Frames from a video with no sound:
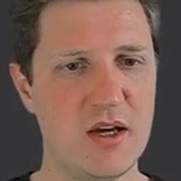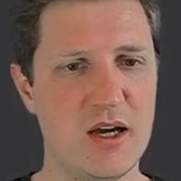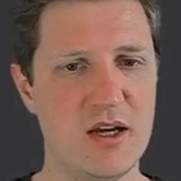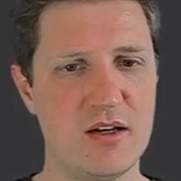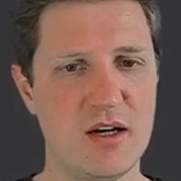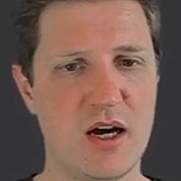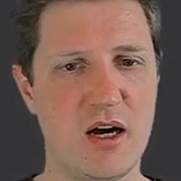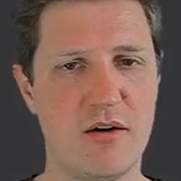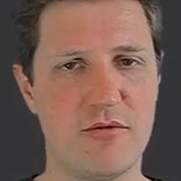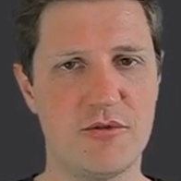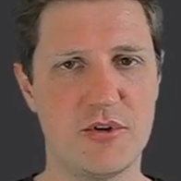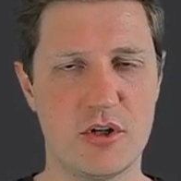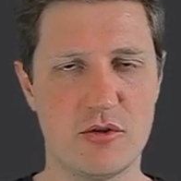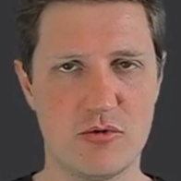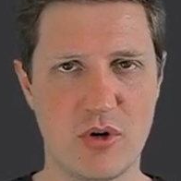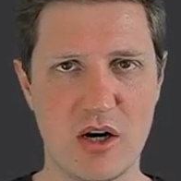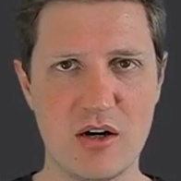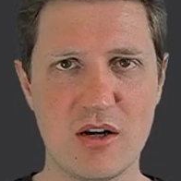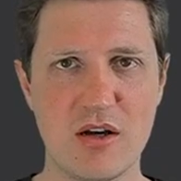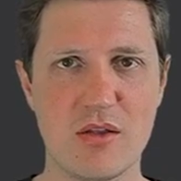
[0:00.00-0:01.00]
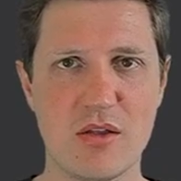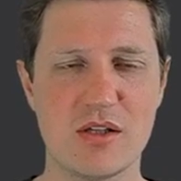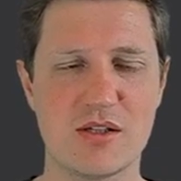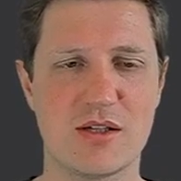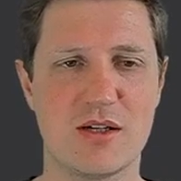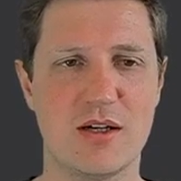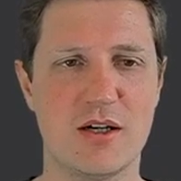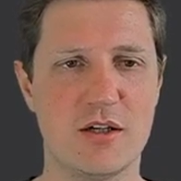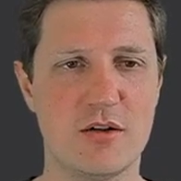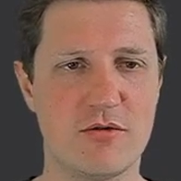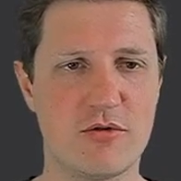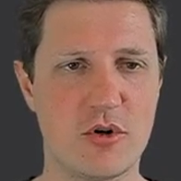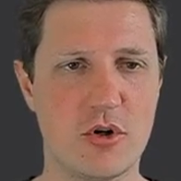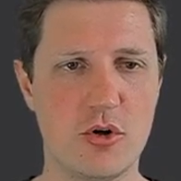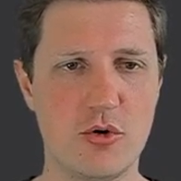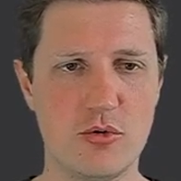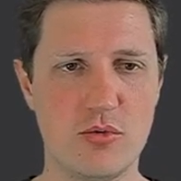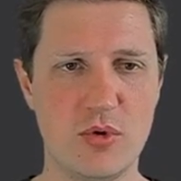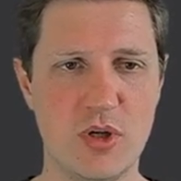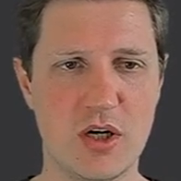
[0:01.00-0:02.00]
And after running this line of
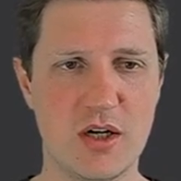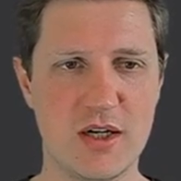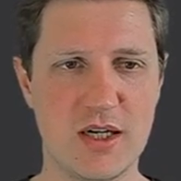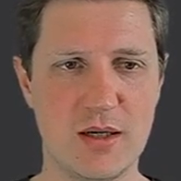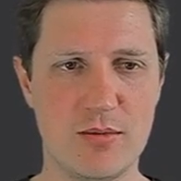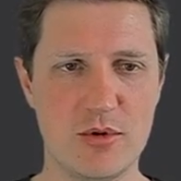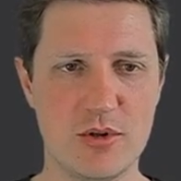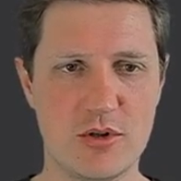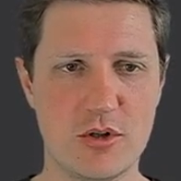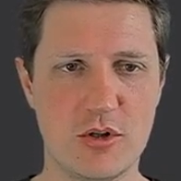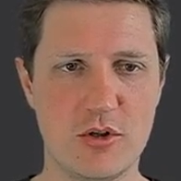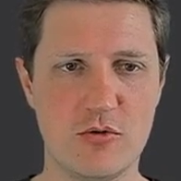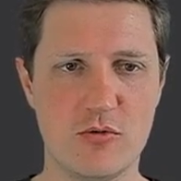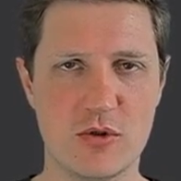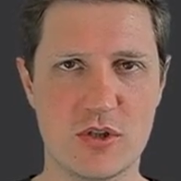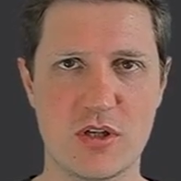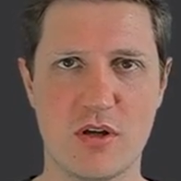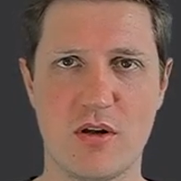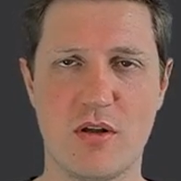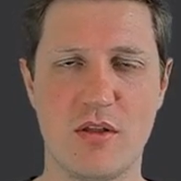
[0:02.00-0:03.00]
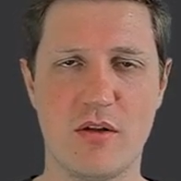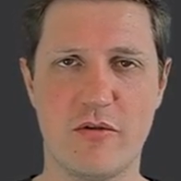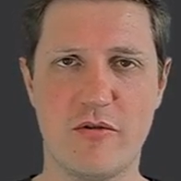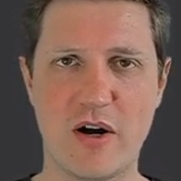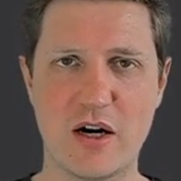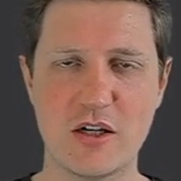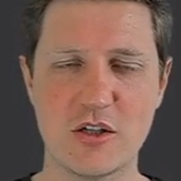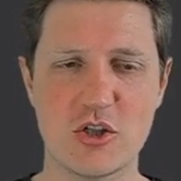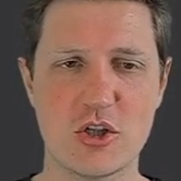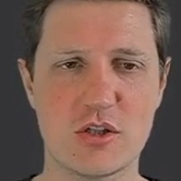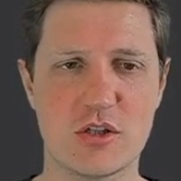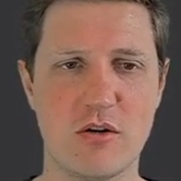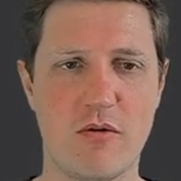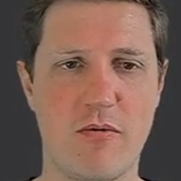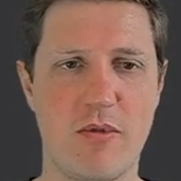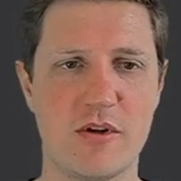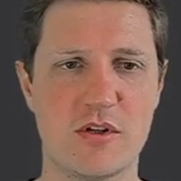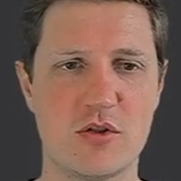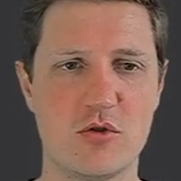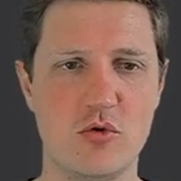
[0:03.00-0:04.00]
code, we are able to use the functions
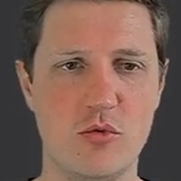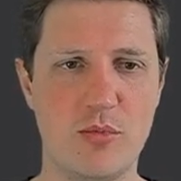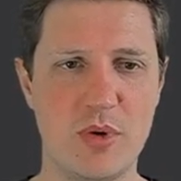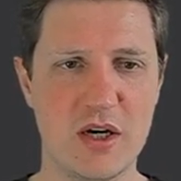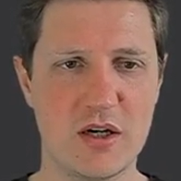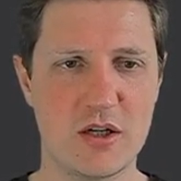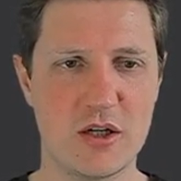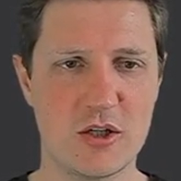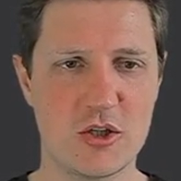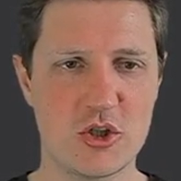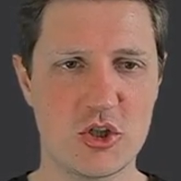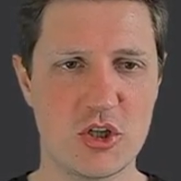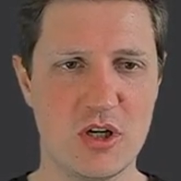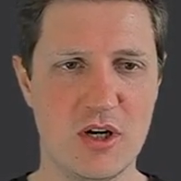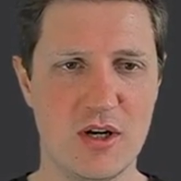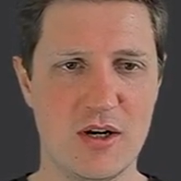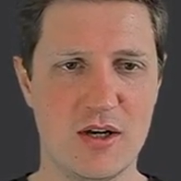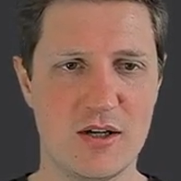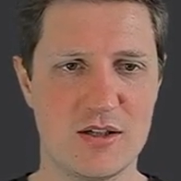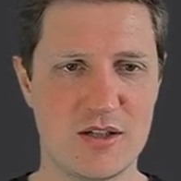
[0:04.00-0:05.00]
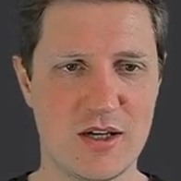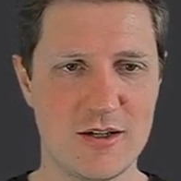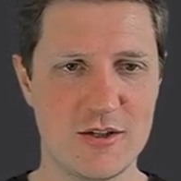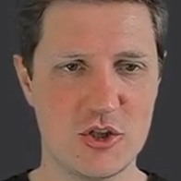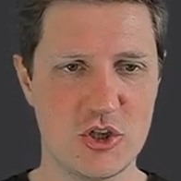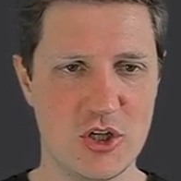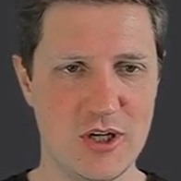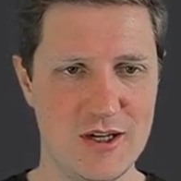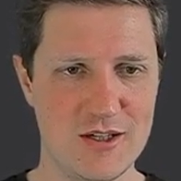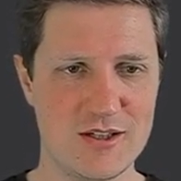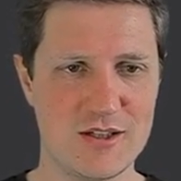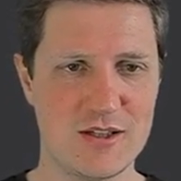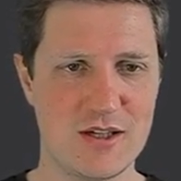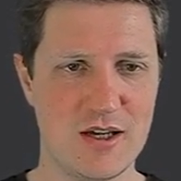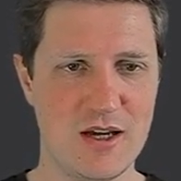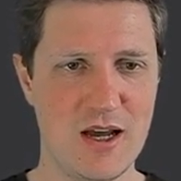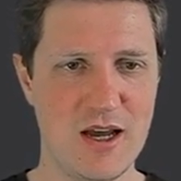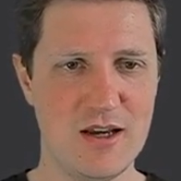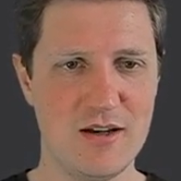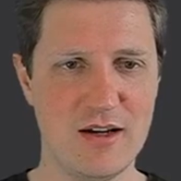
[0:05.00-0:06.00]
of the zoo package, such as
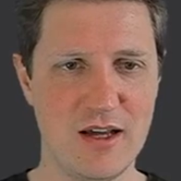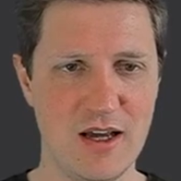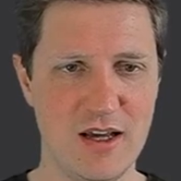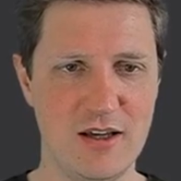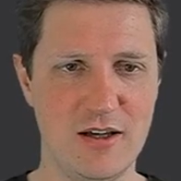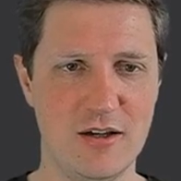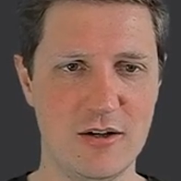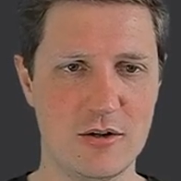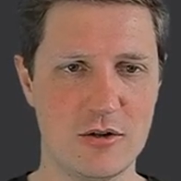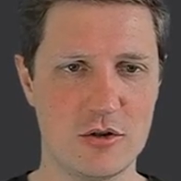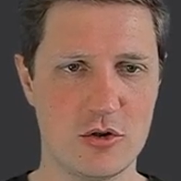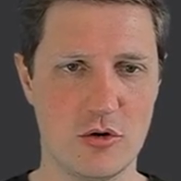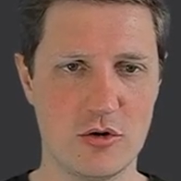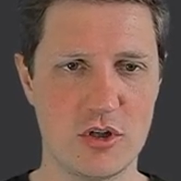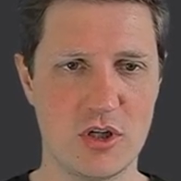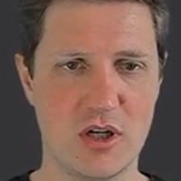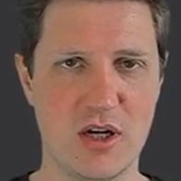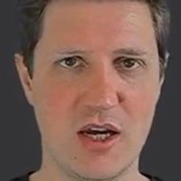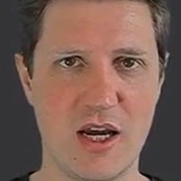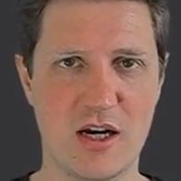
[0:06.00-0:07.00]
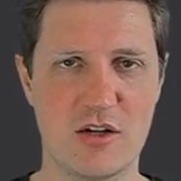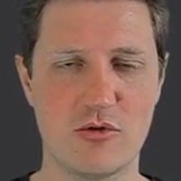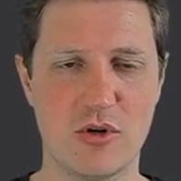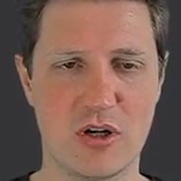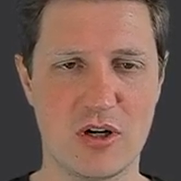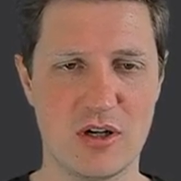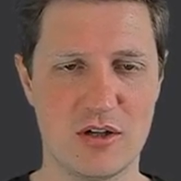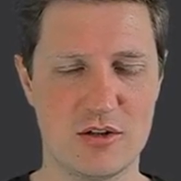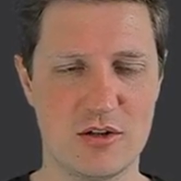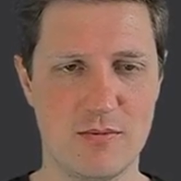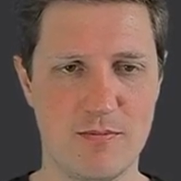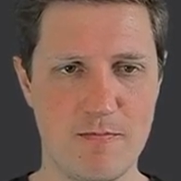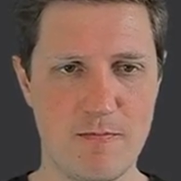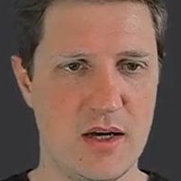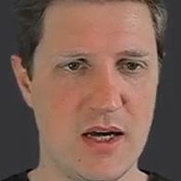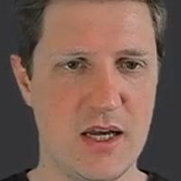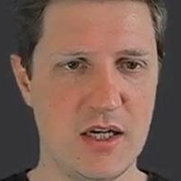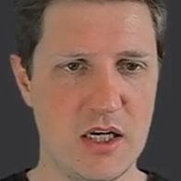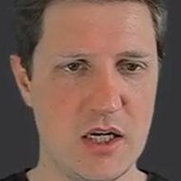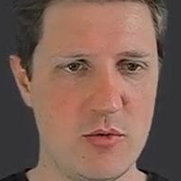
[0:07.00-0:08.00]
na.aggregate.
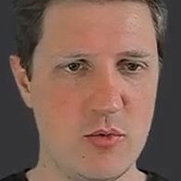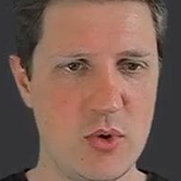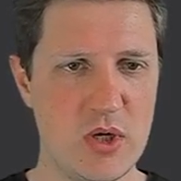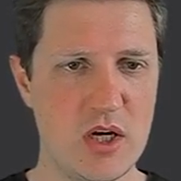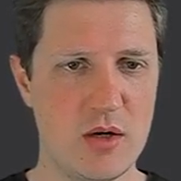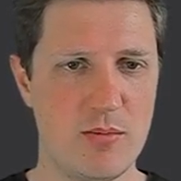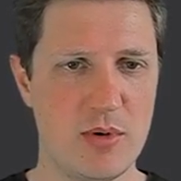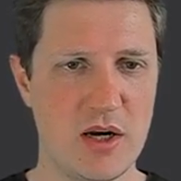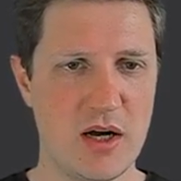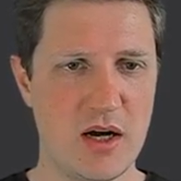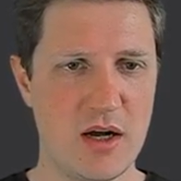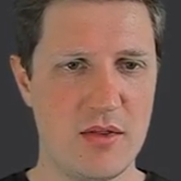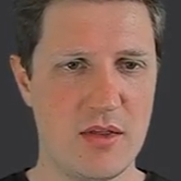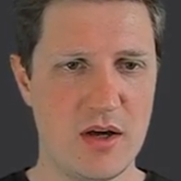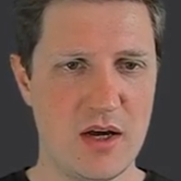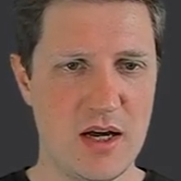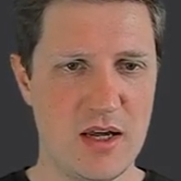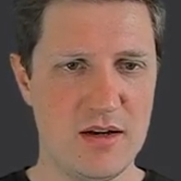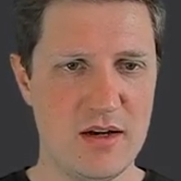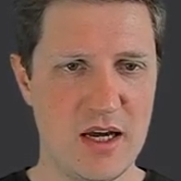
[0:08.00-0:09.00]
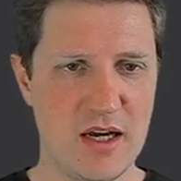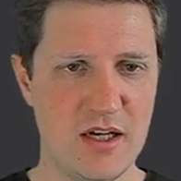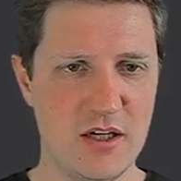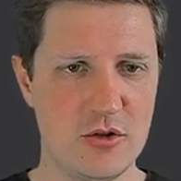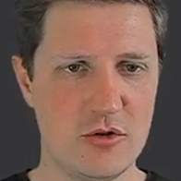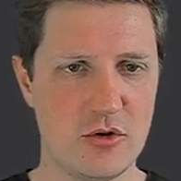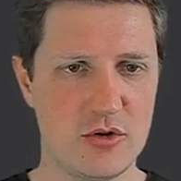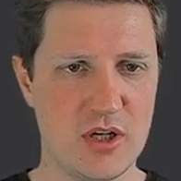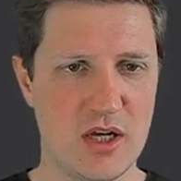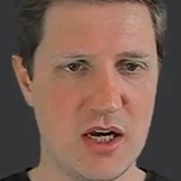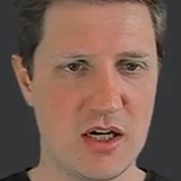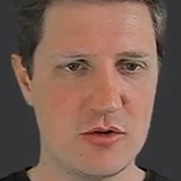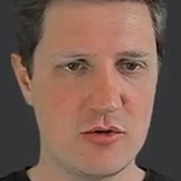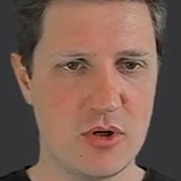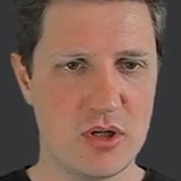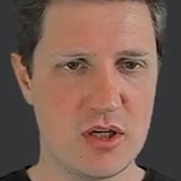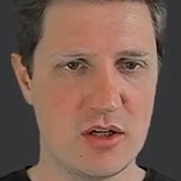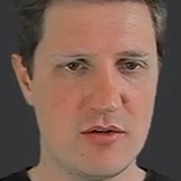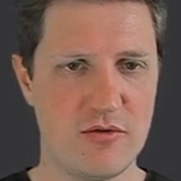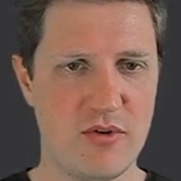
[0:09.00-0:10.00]
And if we apply the
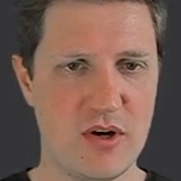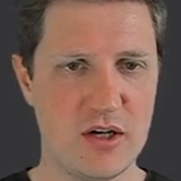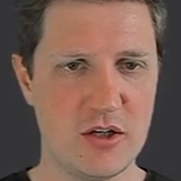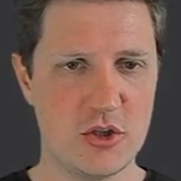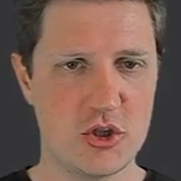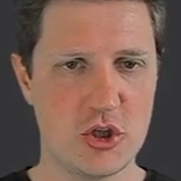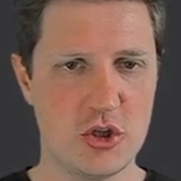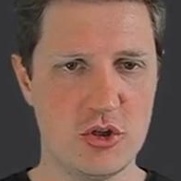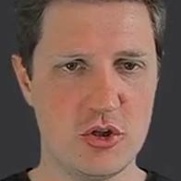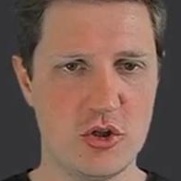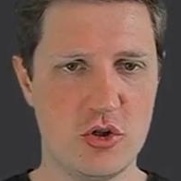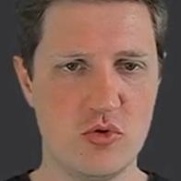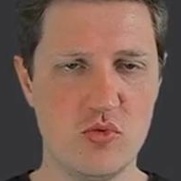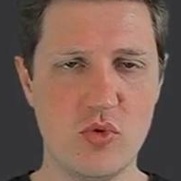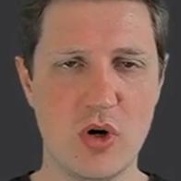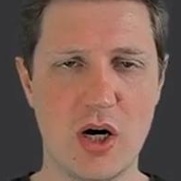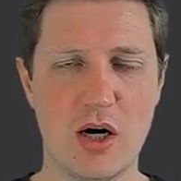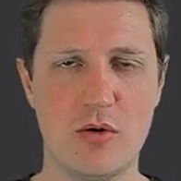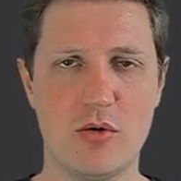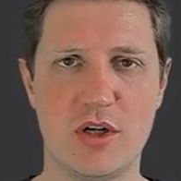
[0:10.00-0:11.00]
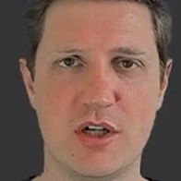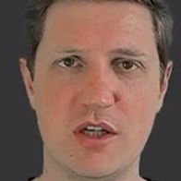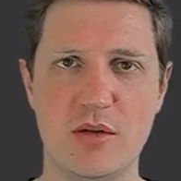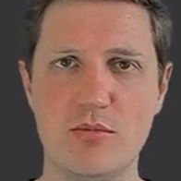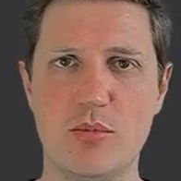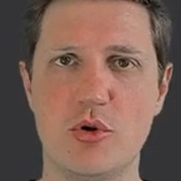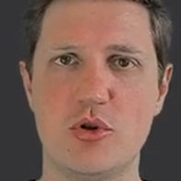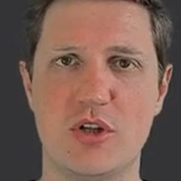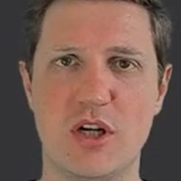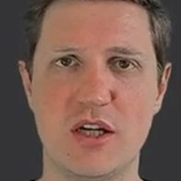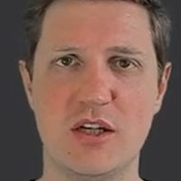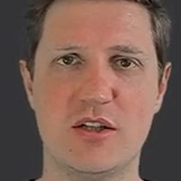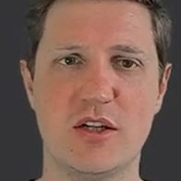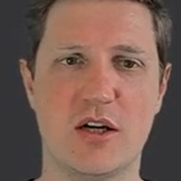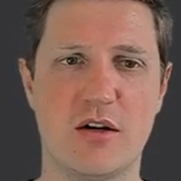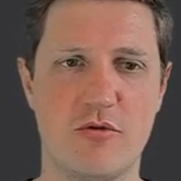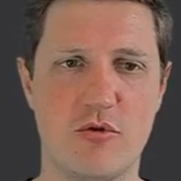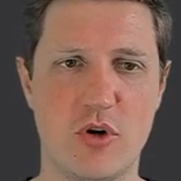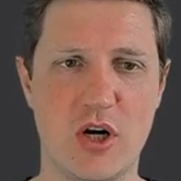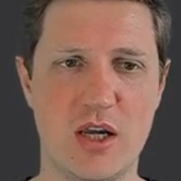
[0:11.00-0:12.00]
na.aggregate function to our input
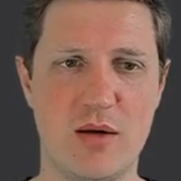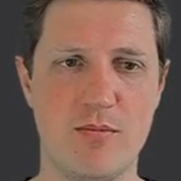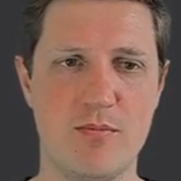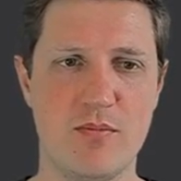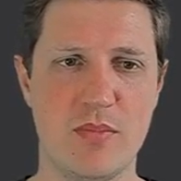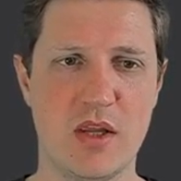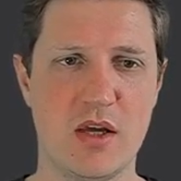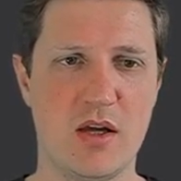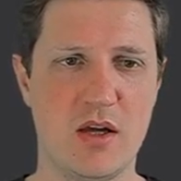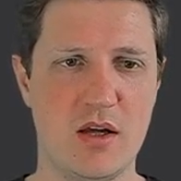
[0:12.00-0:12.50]
data frame,